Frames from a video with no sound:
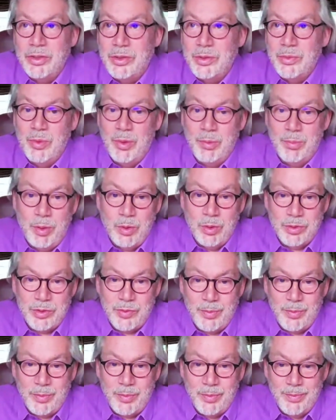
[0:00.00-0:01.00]
and
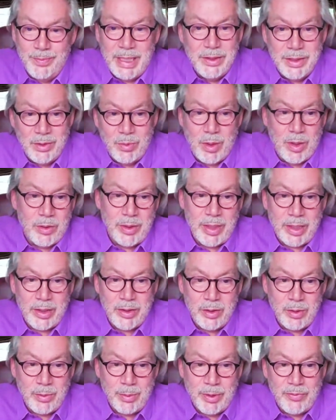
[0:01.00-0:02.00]
report in the World
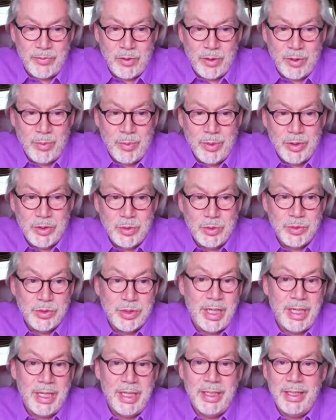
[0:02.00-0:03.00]
Economic Forum, which all
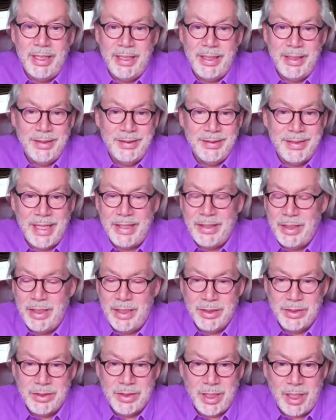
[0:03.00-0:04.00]
say in 10
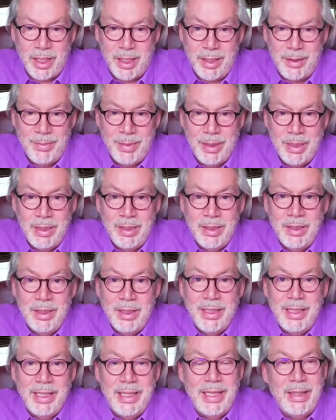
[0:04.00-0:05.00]
years' time,
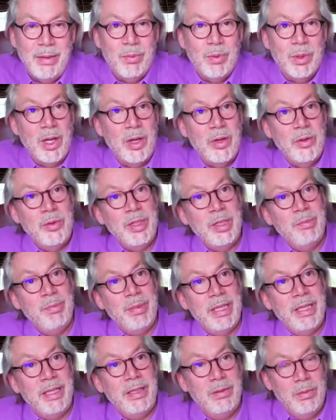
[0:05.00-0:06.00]
it will only
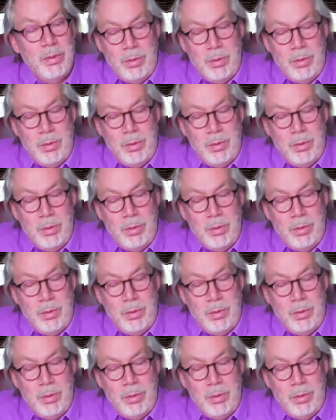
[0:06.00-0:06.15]
be,